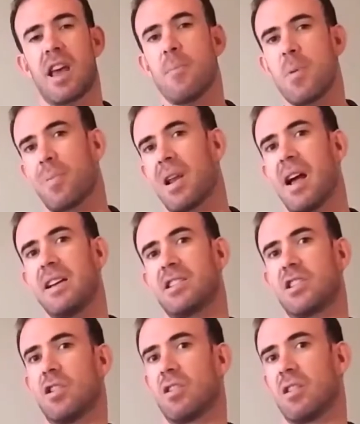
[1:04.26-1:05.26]
can be
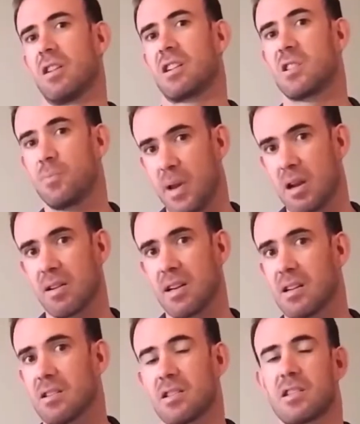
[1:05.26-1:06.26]
placed on an
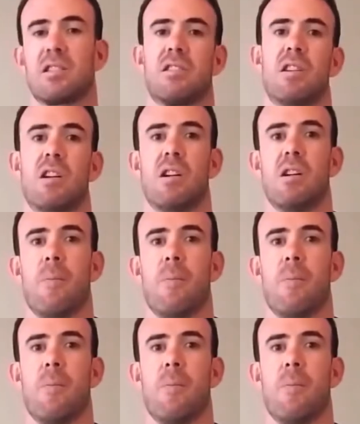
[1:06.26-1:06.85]
experience,